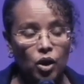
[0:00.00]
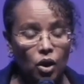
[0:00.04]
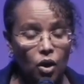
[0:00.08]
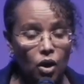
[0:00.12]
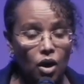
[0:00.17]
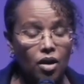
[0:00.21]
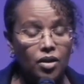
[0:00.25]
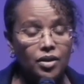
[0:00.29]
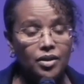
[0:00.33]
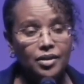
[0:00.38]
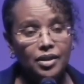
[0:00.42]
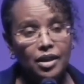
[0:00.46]

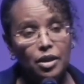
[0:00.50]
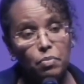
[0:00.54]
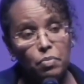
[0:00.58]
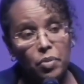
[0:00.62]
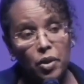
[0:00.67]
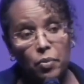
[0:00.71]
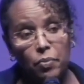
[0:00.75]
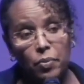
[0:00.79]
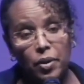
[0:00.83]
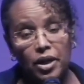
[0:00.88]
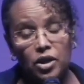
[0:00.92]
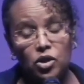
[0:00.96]
cause and
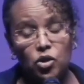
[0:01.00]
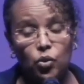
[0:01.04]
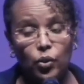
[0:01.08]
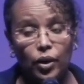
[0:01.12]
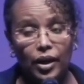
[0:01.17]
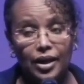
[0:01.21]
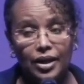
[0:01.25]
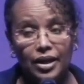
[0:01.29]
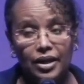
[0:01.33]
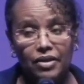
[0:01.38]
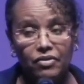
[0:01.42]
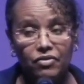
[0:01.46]

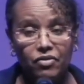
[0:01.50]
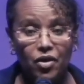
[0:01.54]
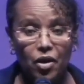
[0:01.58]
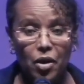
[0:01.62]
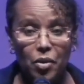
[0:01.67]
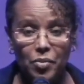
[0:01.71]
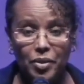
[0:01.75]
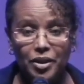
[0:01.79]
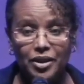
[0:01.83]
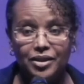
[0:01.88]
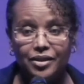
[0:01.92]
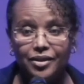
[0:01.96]
perpetuate
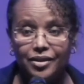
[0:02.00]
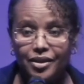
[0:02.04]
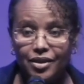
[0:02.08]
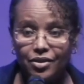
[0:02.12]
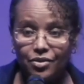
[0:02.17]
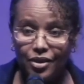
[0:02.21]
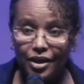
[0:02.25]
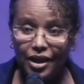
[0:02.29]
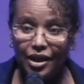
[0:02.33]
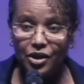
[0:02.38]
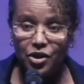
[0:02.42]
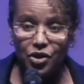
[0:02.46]
environmental
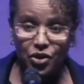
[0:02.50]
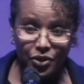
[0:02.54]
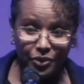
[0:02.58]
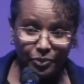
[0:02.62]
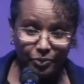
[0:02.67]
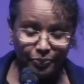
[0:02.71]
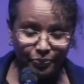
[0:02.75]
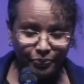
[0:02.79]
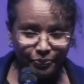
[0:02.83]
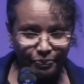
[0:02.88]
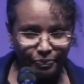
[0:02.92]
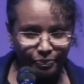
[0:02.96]

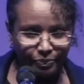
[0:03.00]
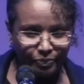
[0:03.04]
degradation.